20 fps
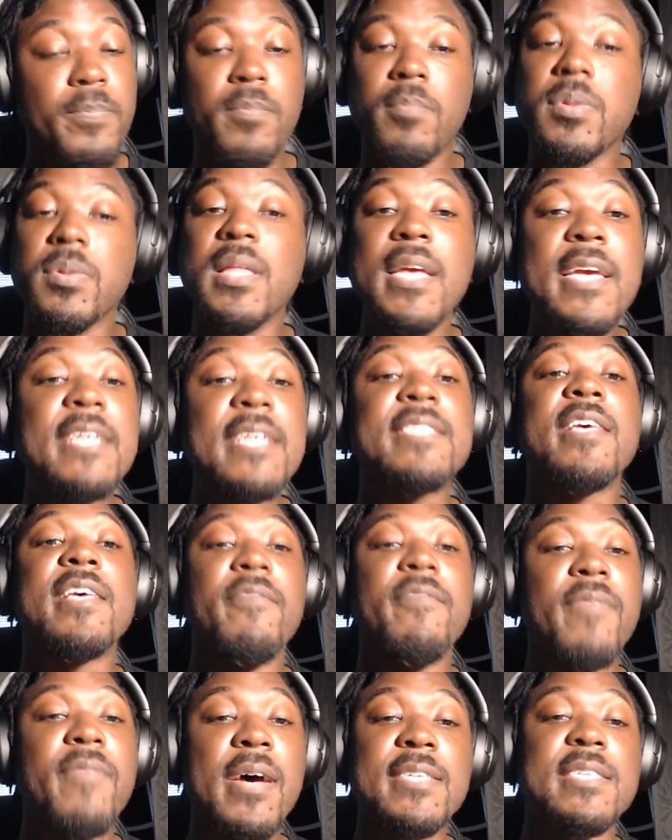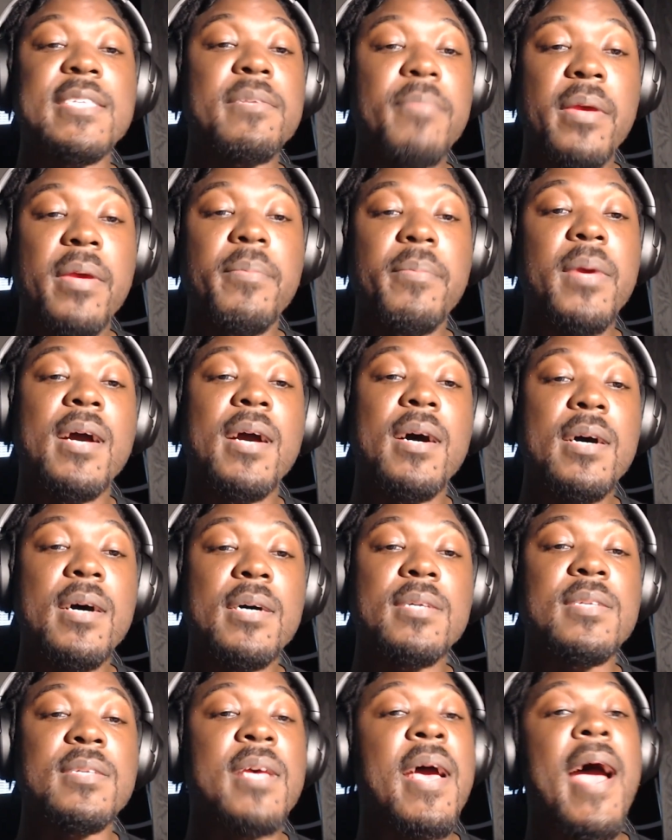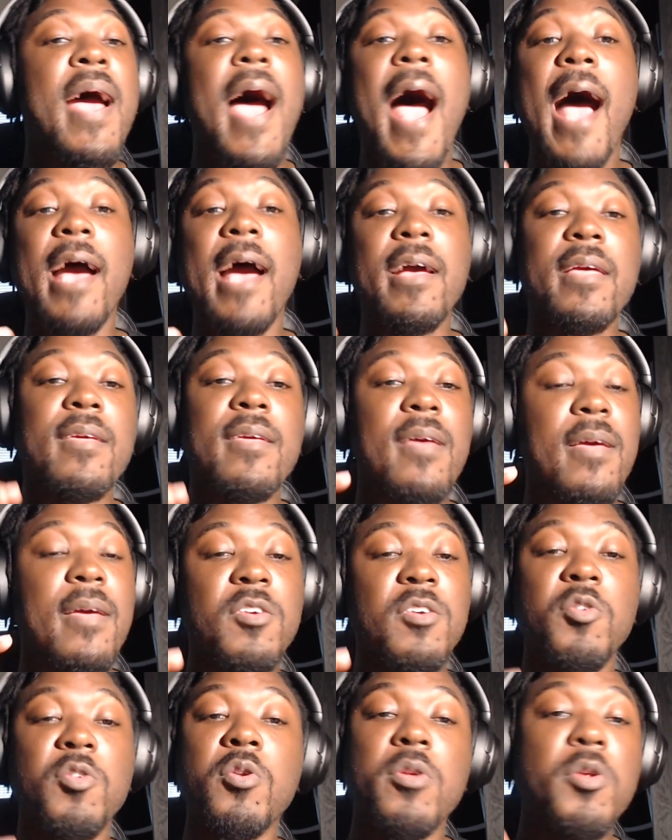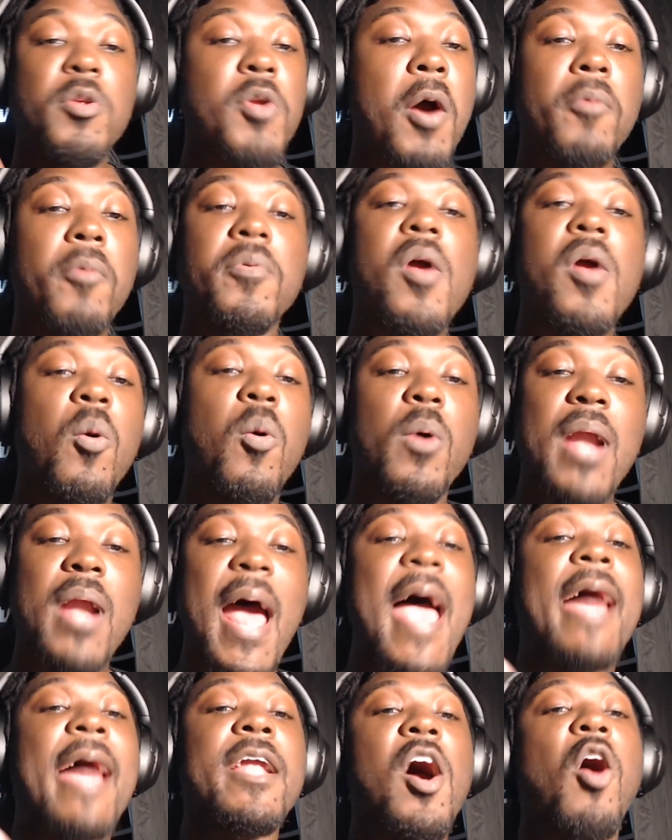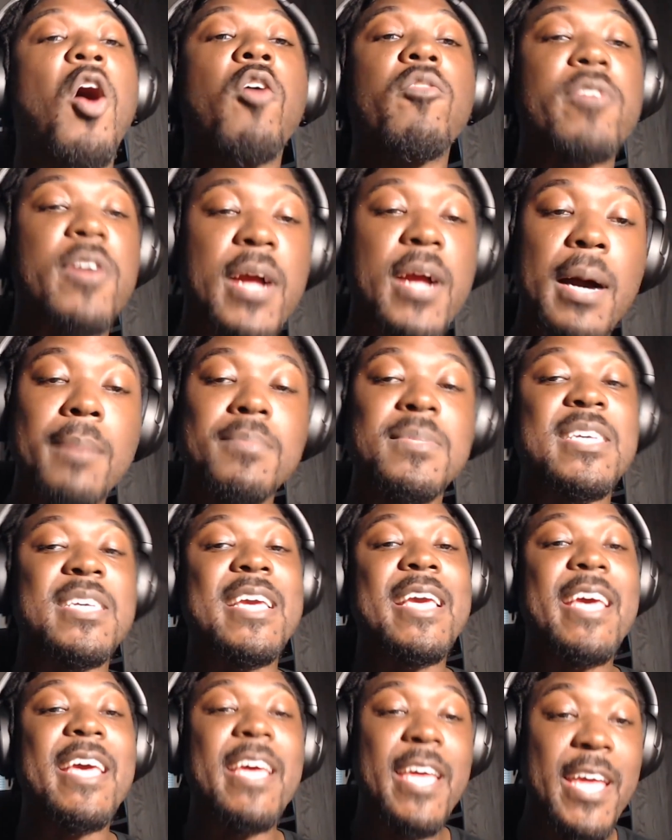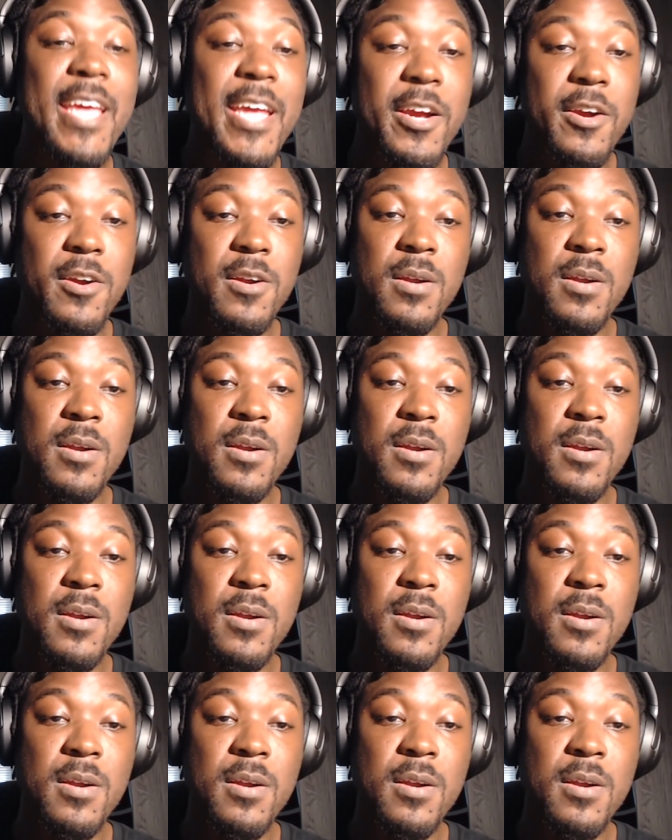Please invest in me because you don't know what I had to overcome to get here.